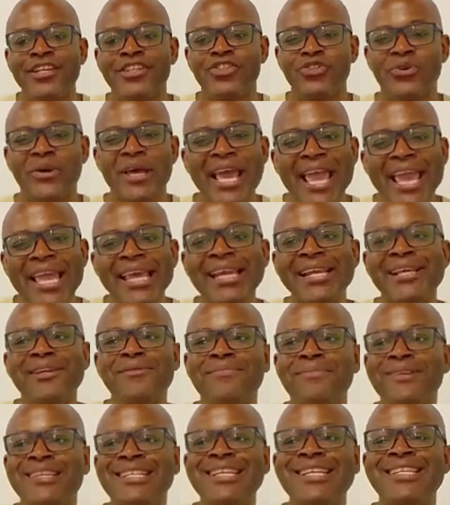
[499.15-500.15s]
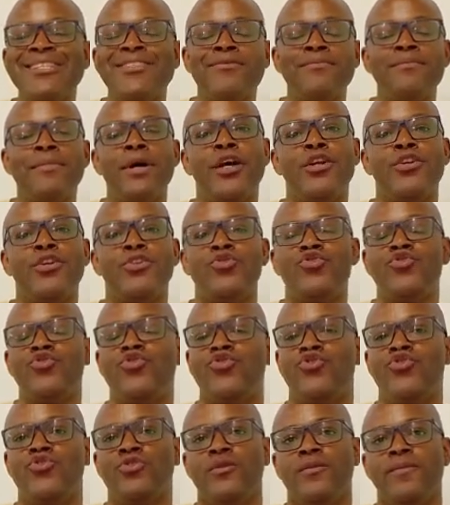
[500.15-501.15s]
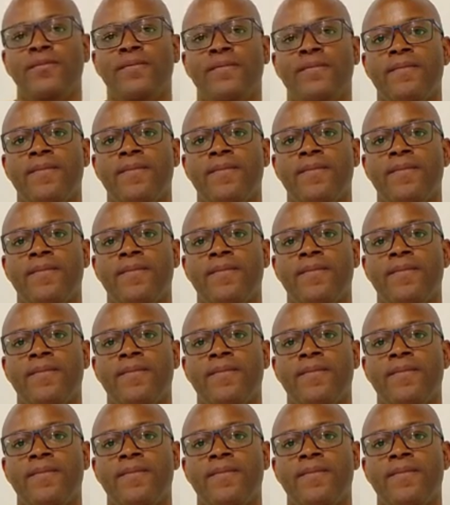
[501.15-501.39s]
to hate him this much?